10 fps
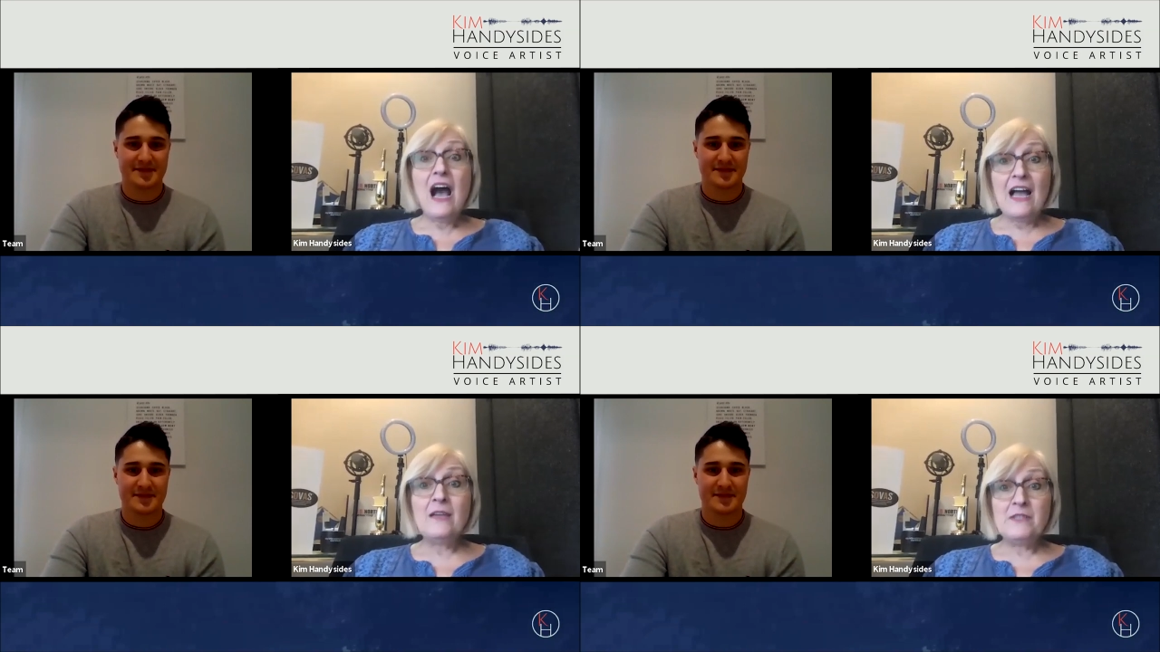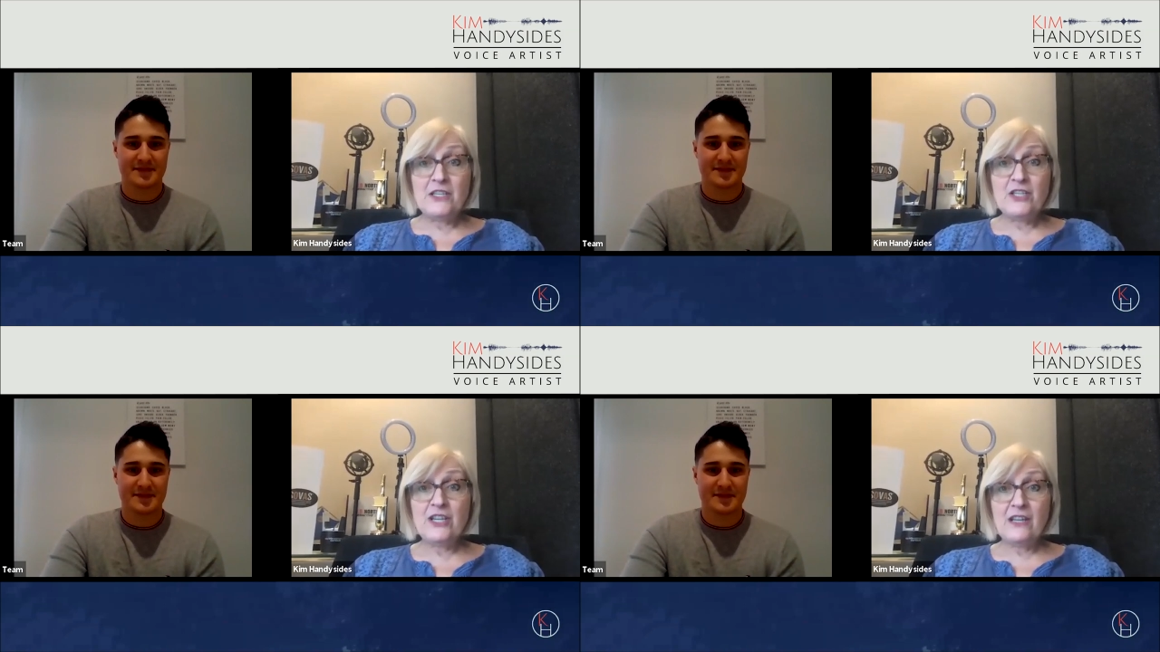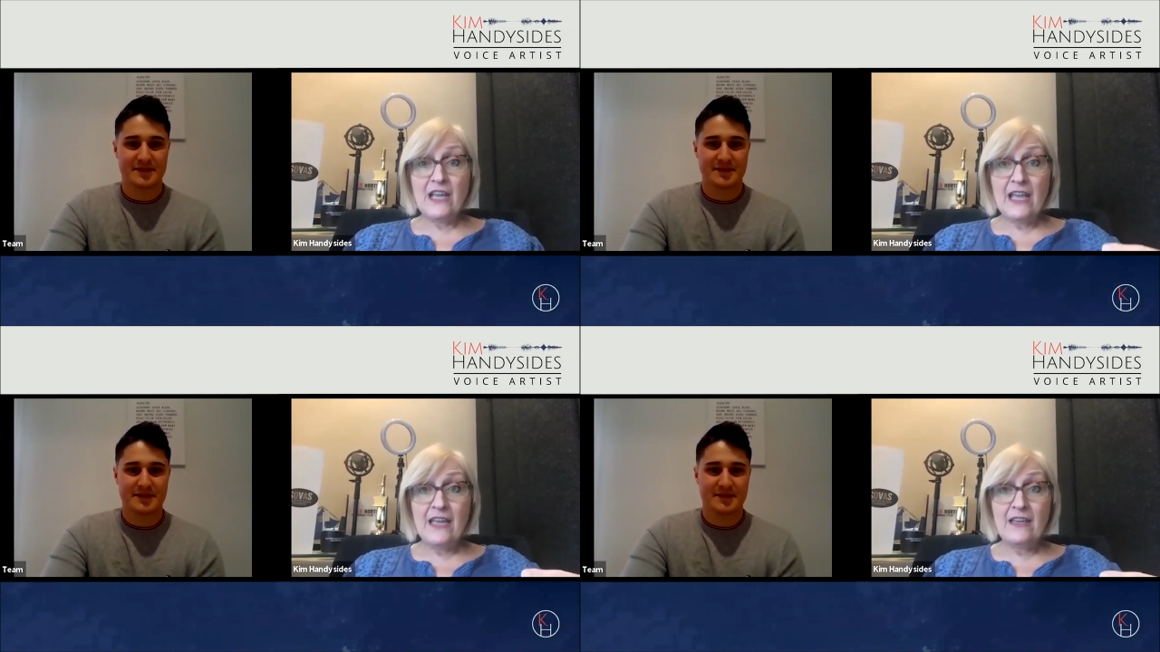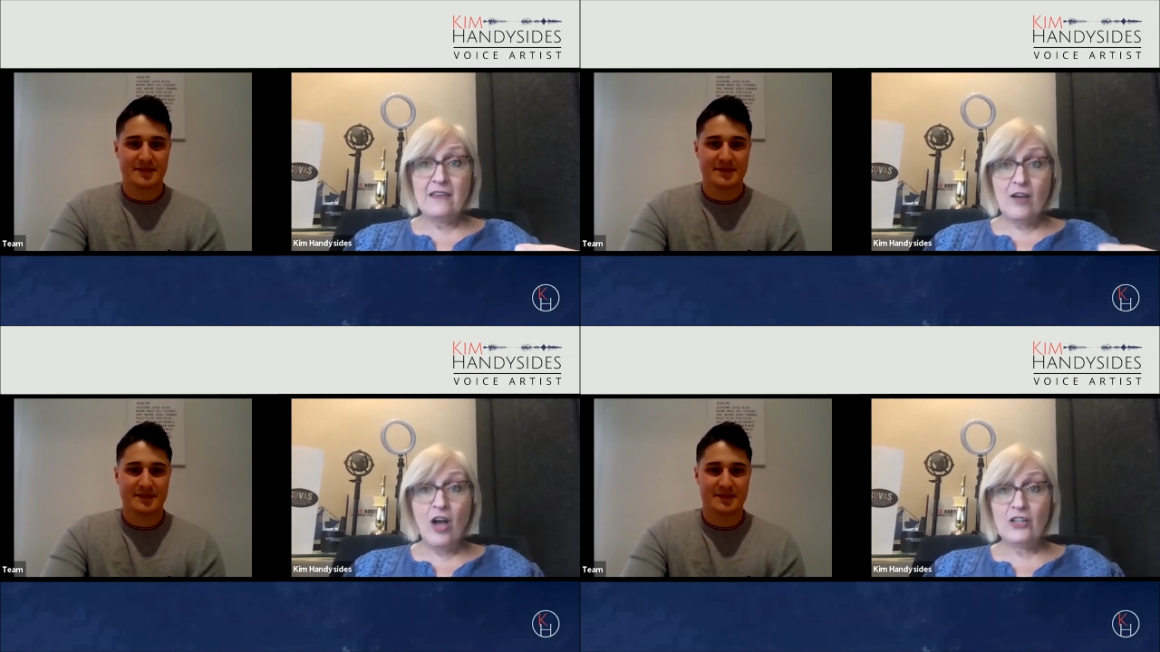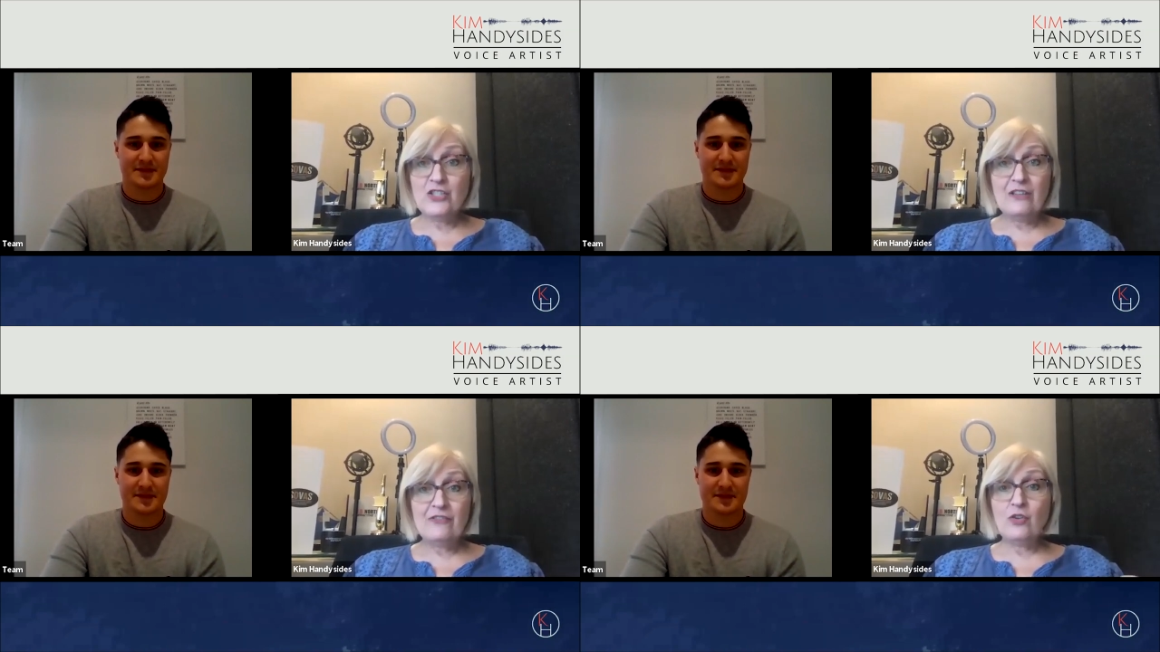Speaker 1: I am teaching a
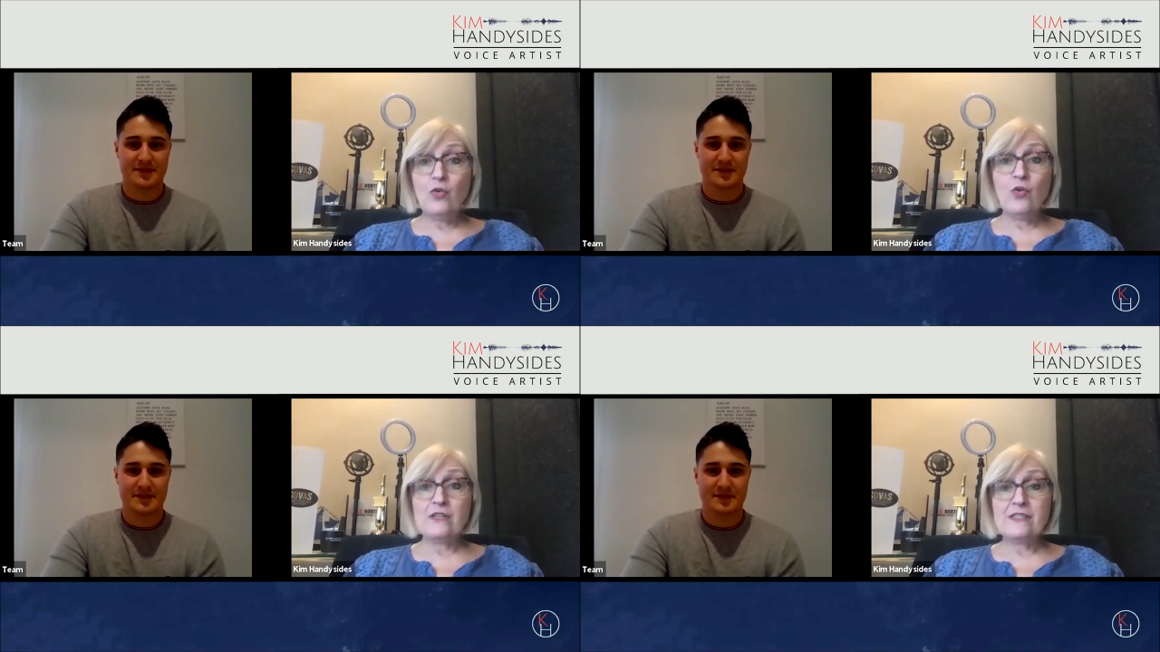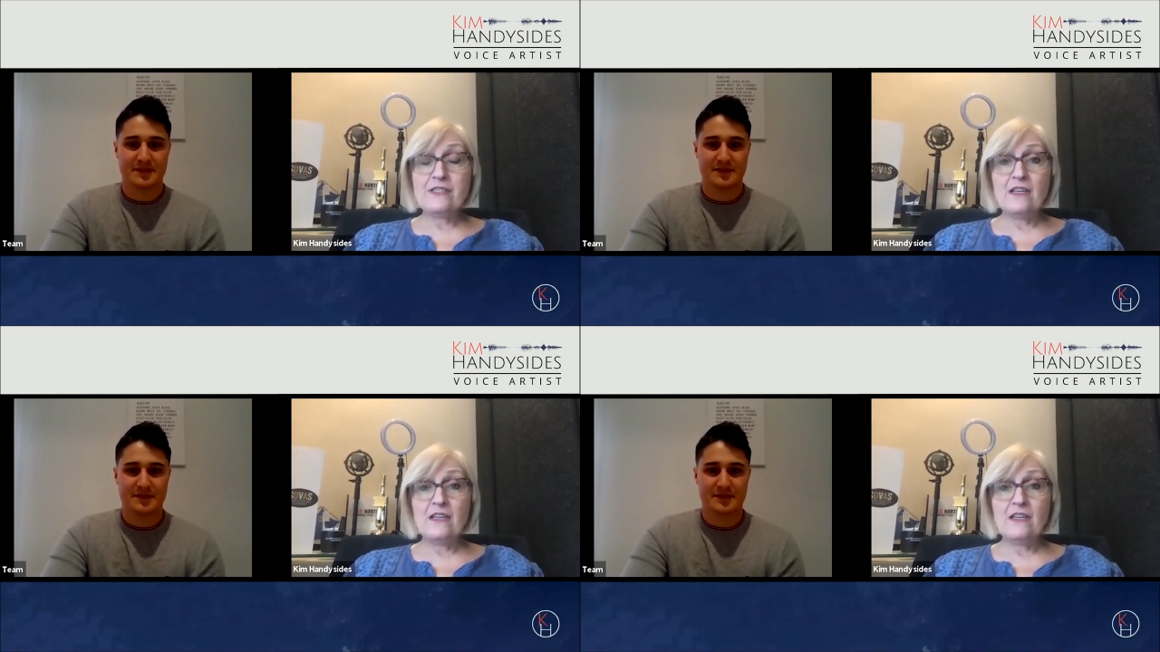college level course